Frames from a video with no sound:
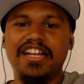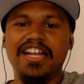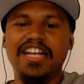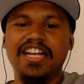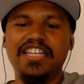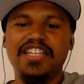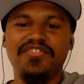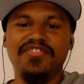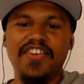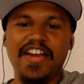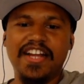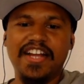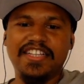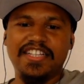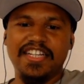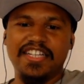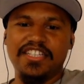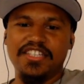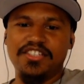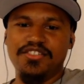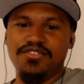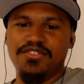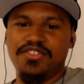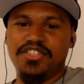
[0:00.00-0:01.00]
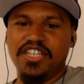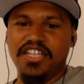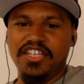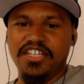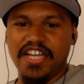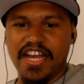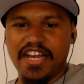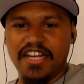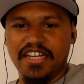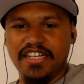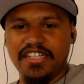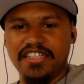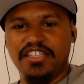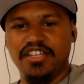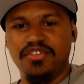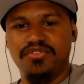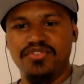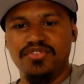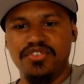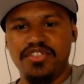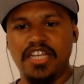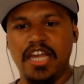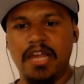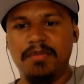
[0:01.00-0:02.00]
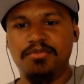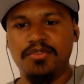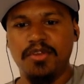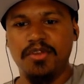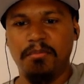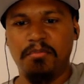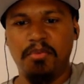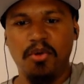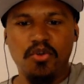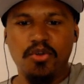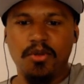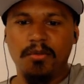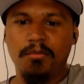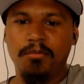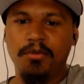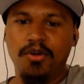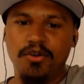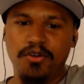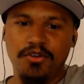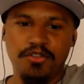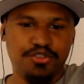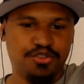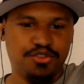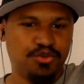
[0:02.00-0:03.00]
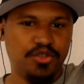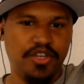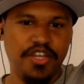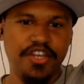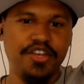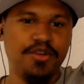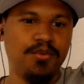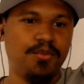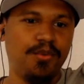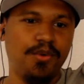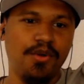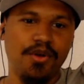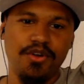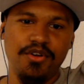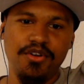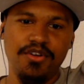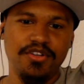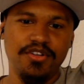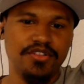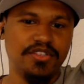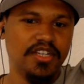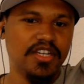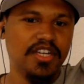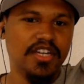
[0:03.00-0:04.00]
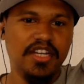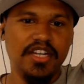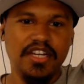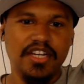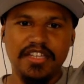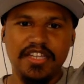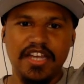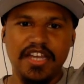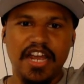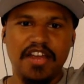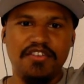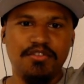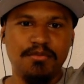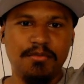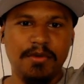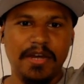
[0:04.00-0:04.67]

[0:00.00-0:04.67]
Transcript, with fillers: I like the fact that you see that different types of Pokeball in the world that